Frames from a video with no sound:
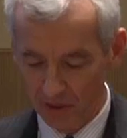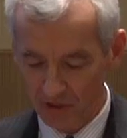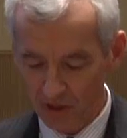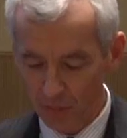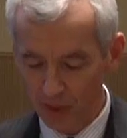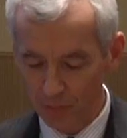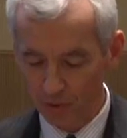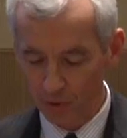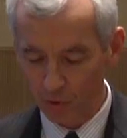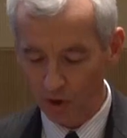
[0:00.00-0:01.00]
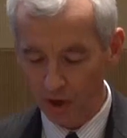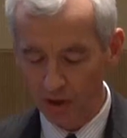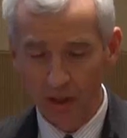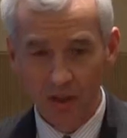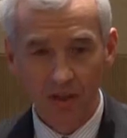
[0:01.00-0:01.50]
that some people
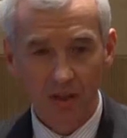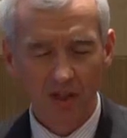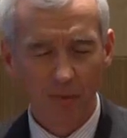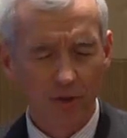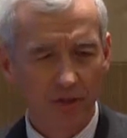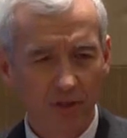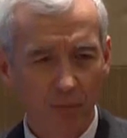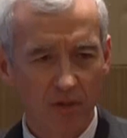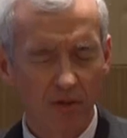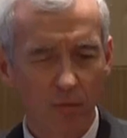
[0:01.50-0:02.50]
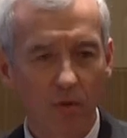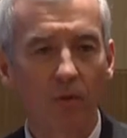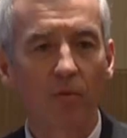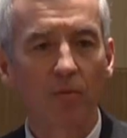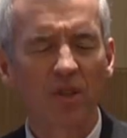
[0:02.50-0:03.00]
abroad, especially in the Muslim
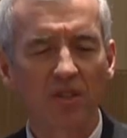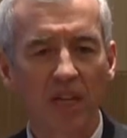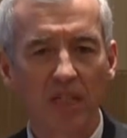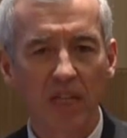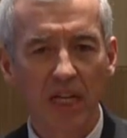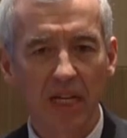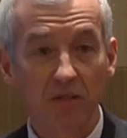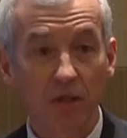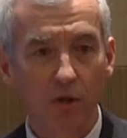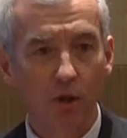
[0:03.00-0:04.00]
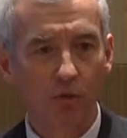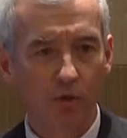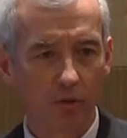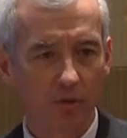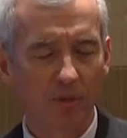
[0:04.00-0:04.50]
world, resent as
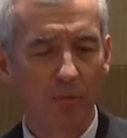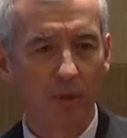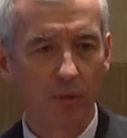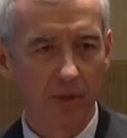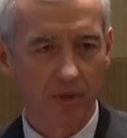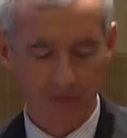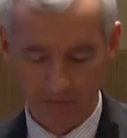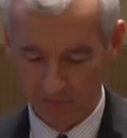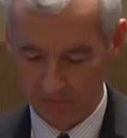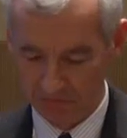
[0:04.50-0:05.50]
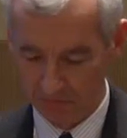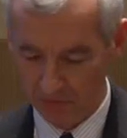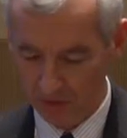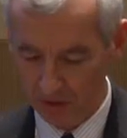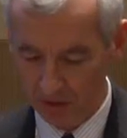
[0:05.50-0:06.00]
cultural imperialism.
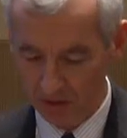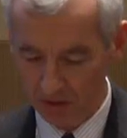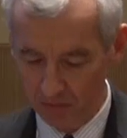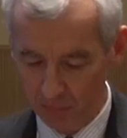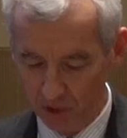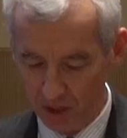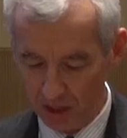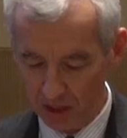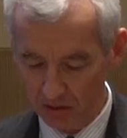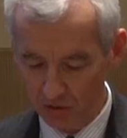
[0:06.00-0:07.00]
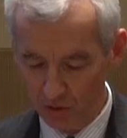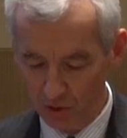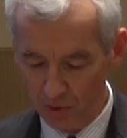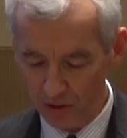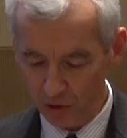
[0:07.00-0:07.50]
But
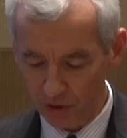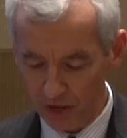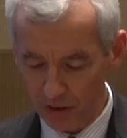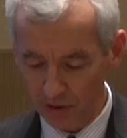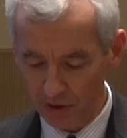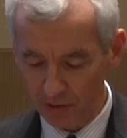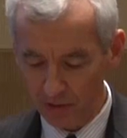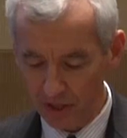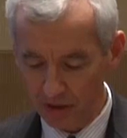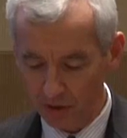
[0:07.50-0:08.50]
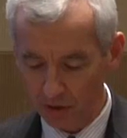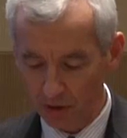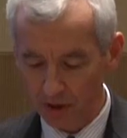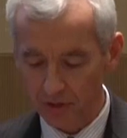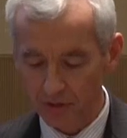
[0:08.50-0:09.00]
to a much greater degree, the
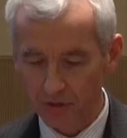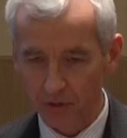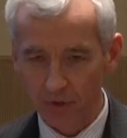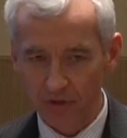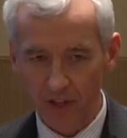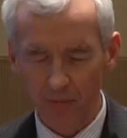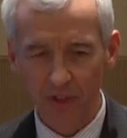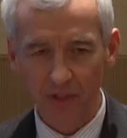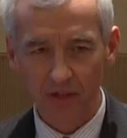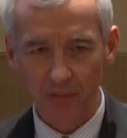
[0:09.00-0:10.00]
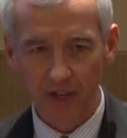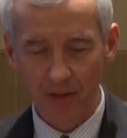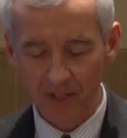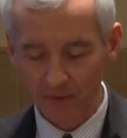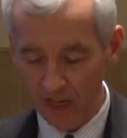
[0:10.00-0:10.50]
causes of the resentment and
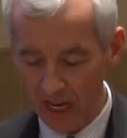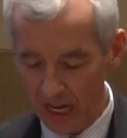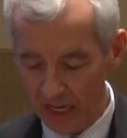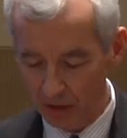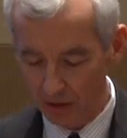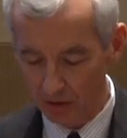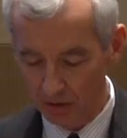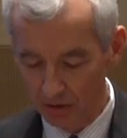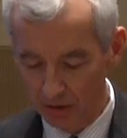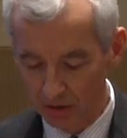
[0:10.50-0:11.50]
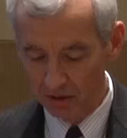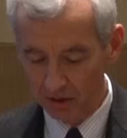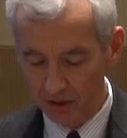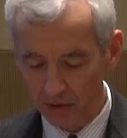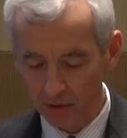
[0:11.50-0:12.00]
sometimes even anger
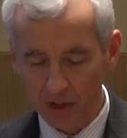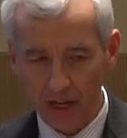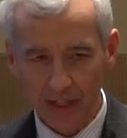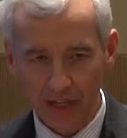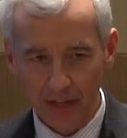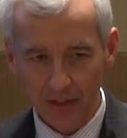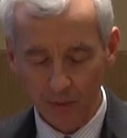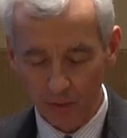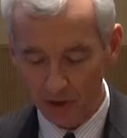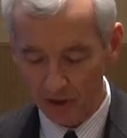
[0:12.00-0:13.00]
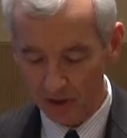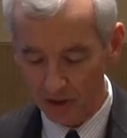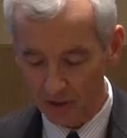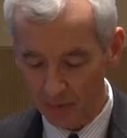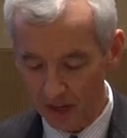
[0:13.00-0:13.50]
that underlie the
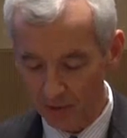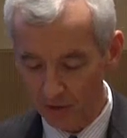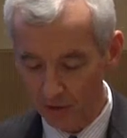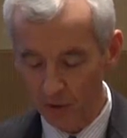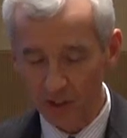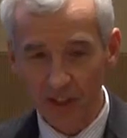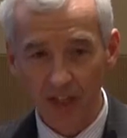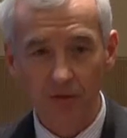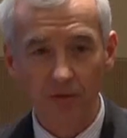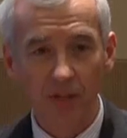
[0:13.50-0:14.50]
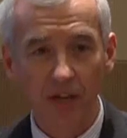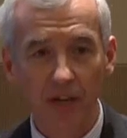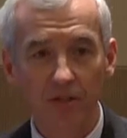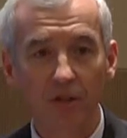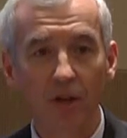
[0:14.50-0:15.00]
anti-Americanism have to do with the
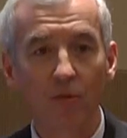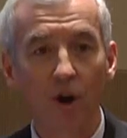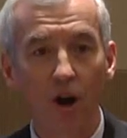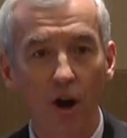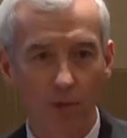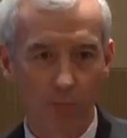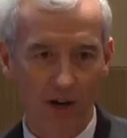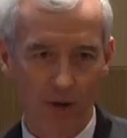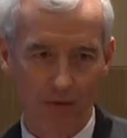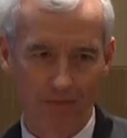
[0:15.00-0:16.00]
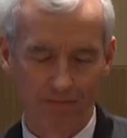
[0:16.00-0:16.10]
exercise of hard power,